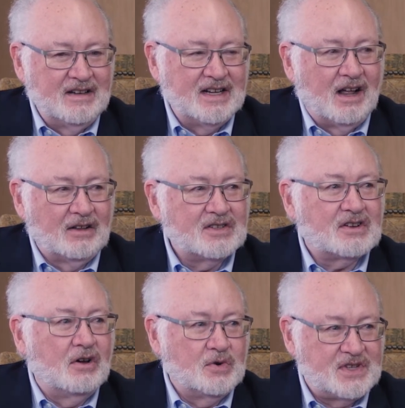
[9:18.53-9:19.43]
adults
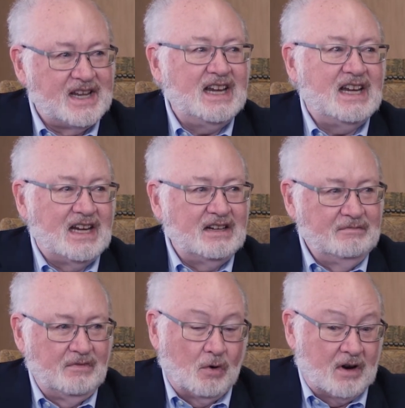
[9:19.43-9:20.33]
go skiing
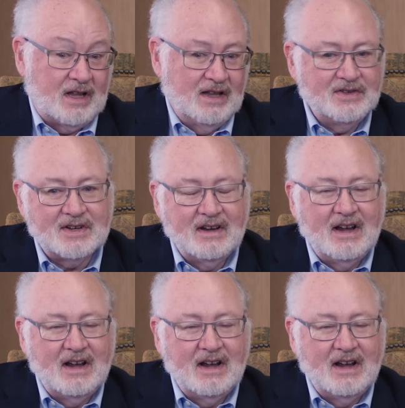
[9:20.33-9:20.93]
or kids,